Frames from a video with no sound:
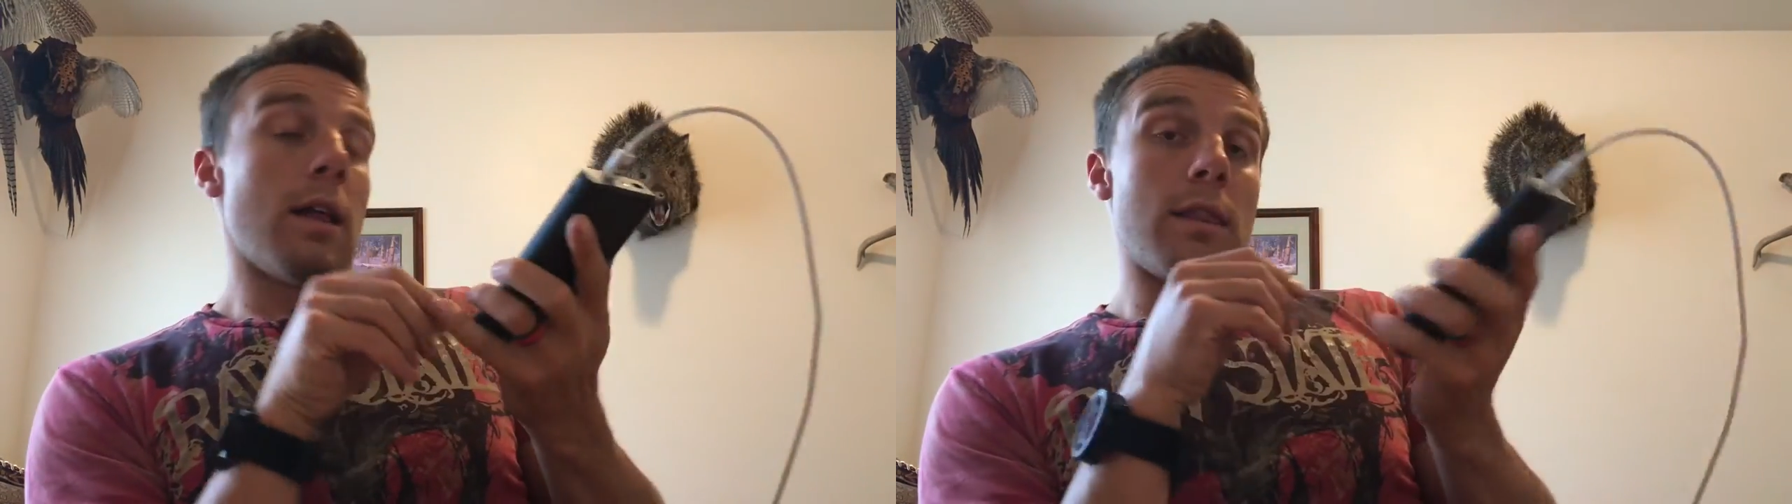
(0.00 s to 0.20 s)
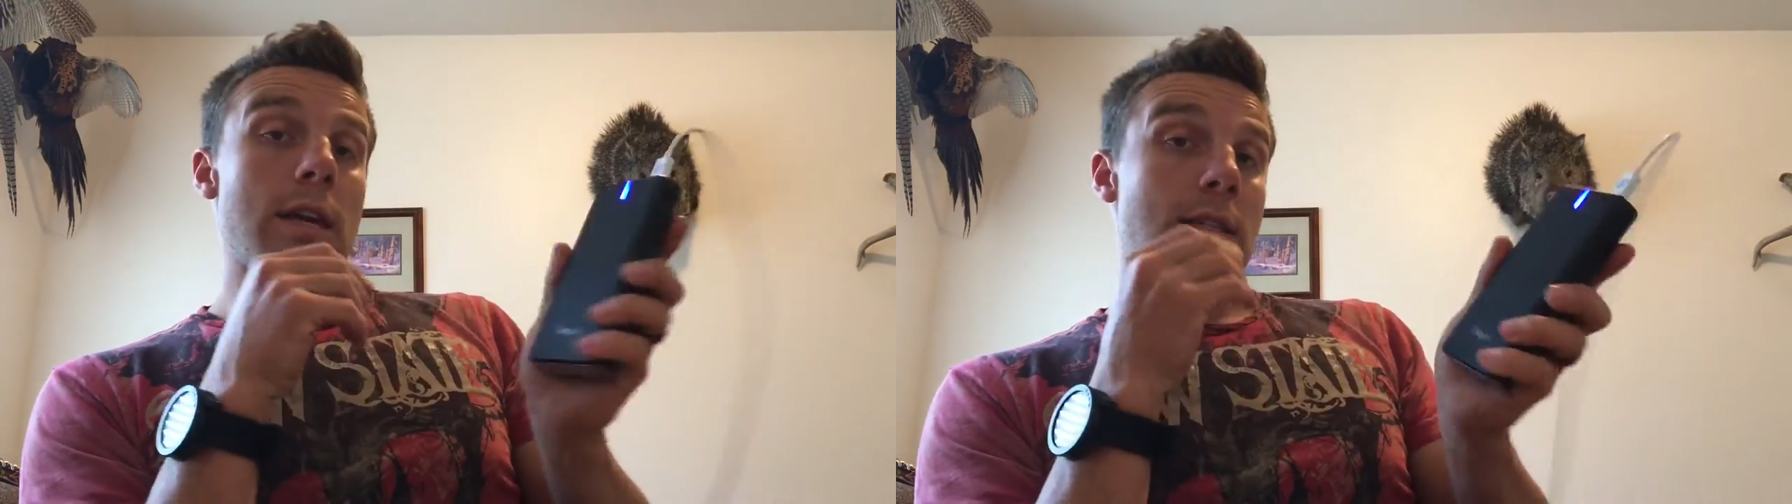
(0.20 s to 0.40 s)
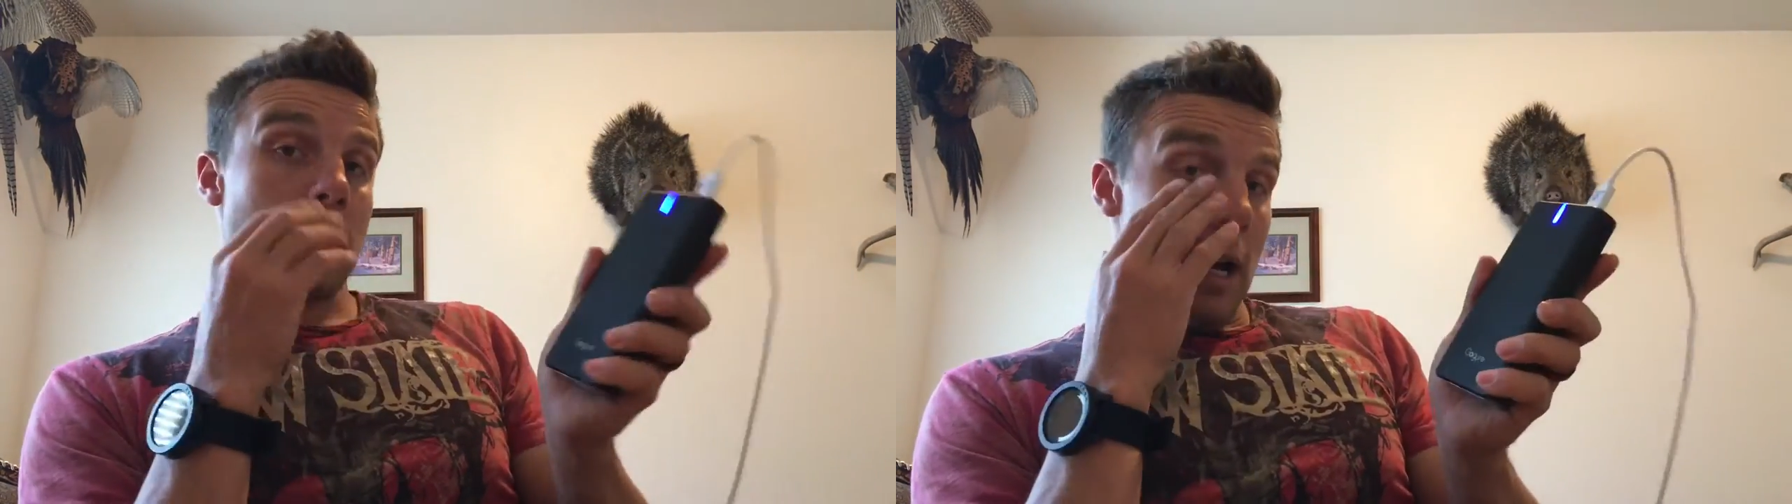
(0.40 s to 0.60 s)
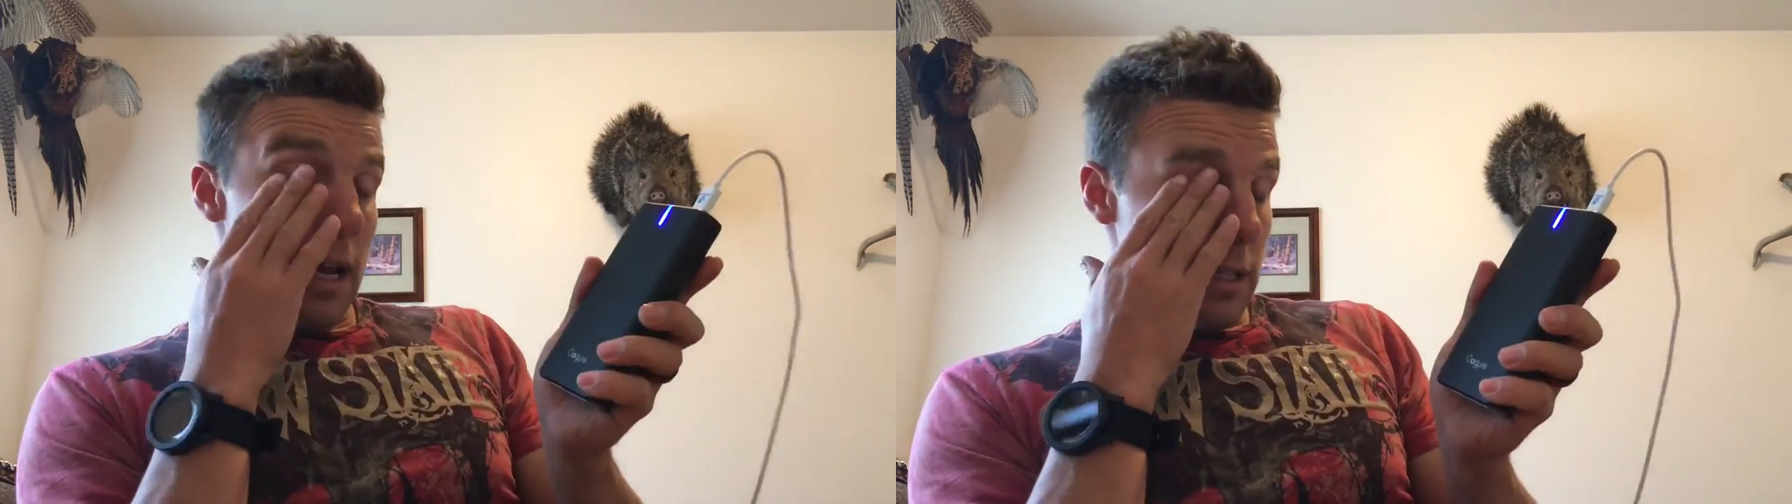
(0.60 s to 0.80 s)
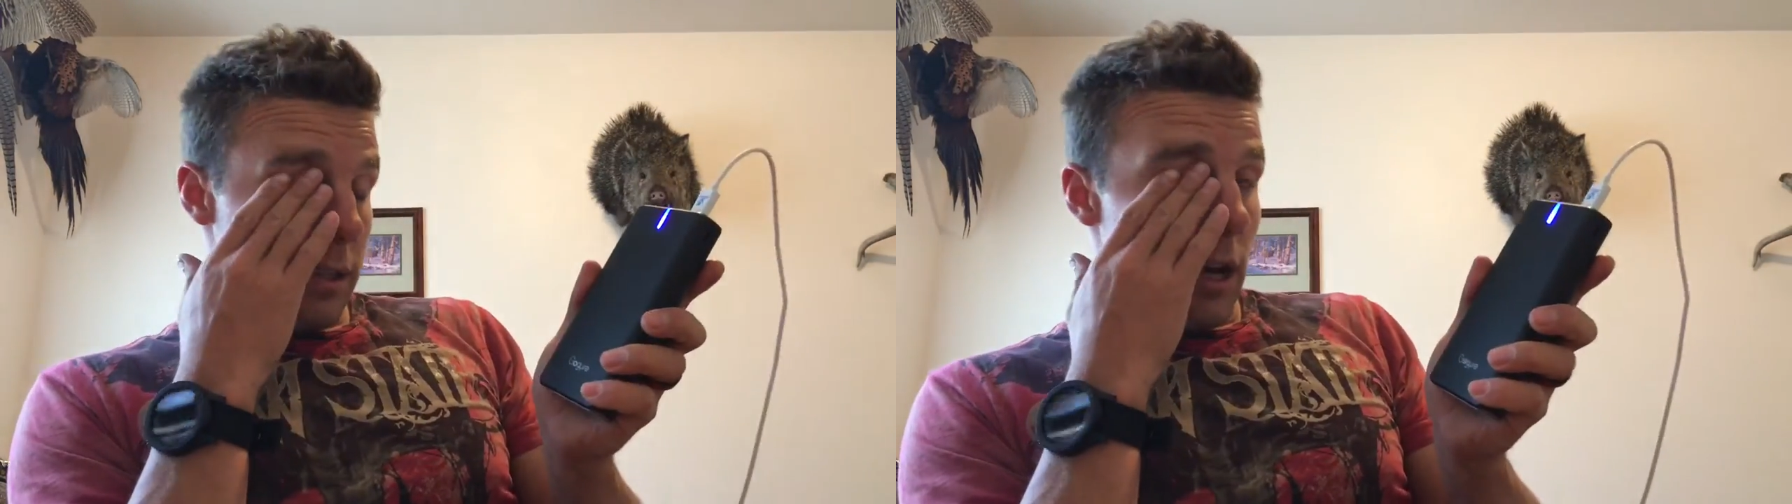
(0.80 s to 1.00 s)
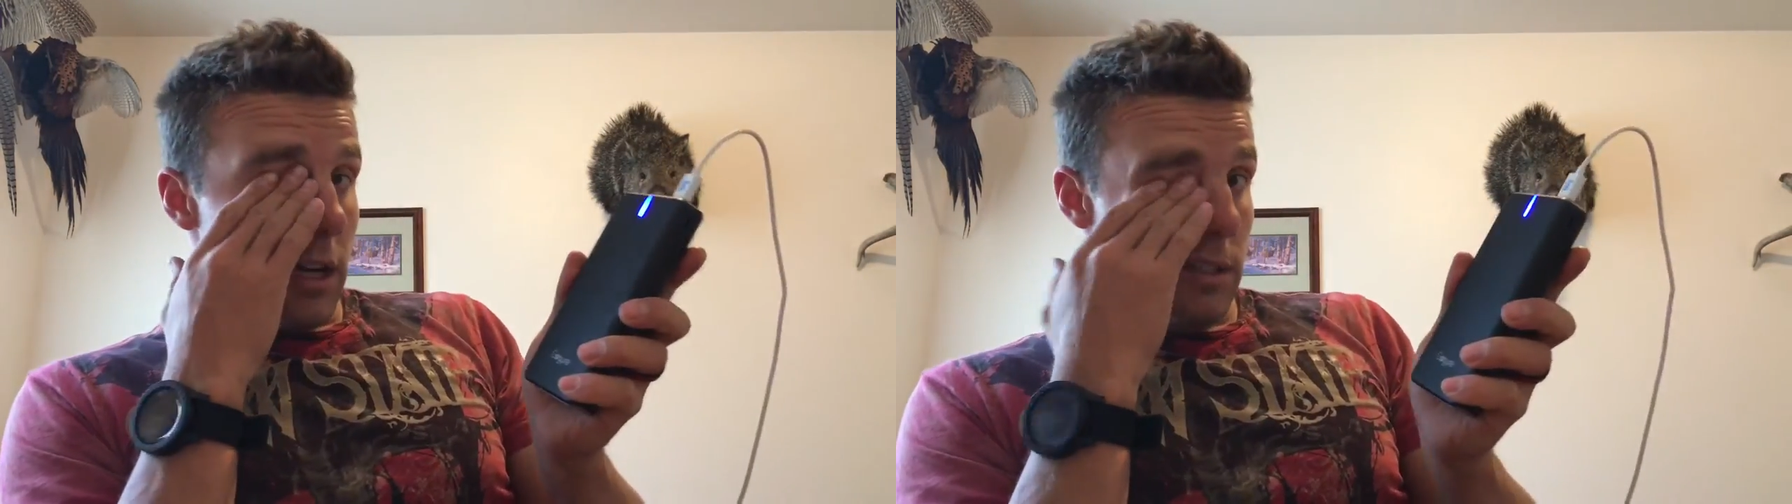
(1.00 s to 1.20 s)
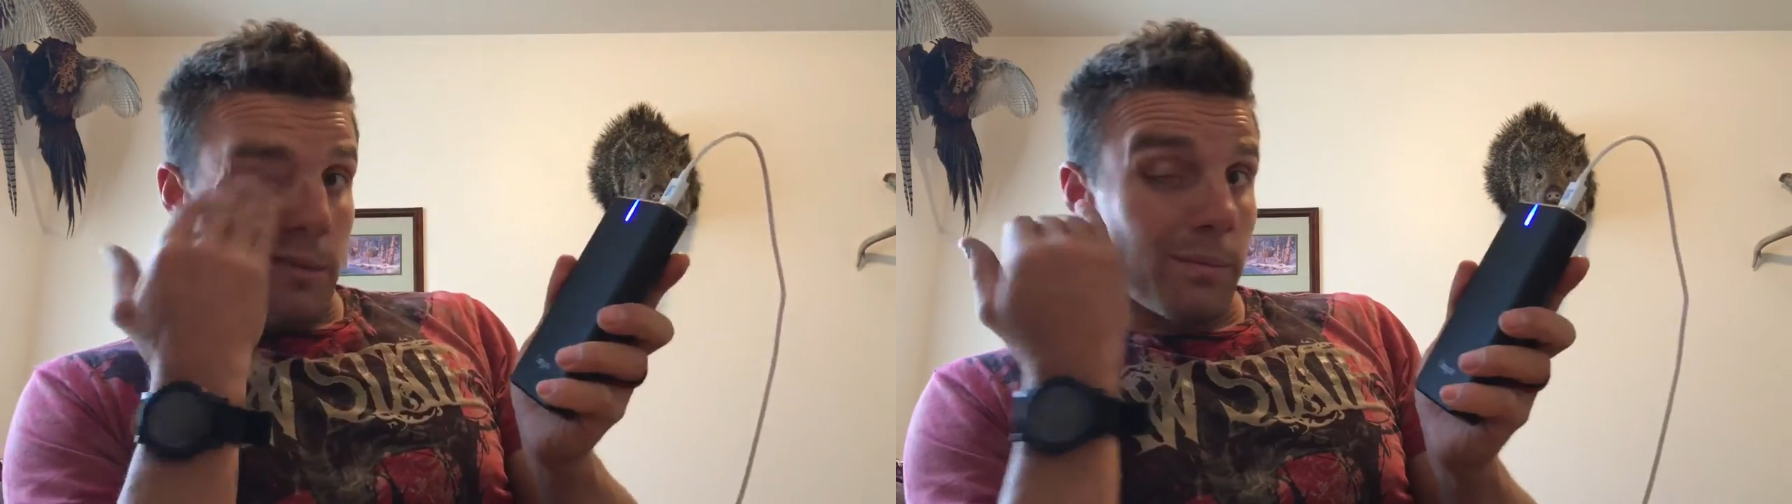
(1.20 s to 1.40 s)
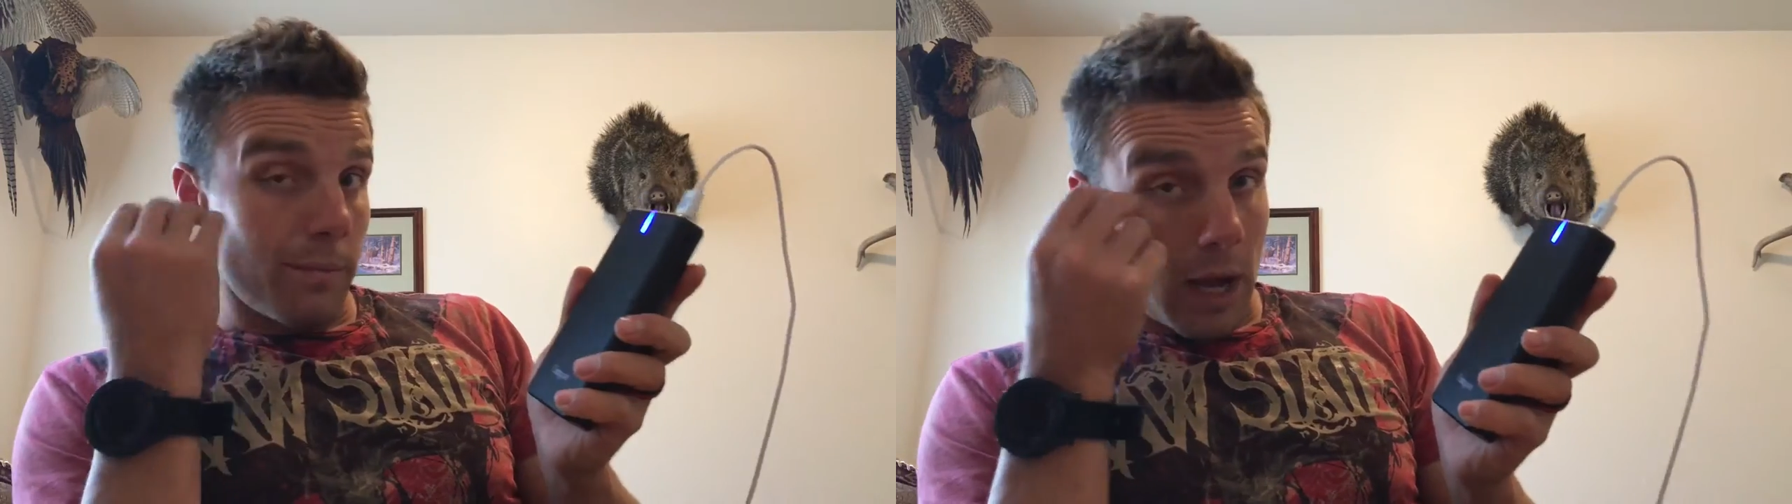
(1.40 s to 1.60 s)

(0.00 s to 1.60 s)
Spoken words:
This guy is awesome.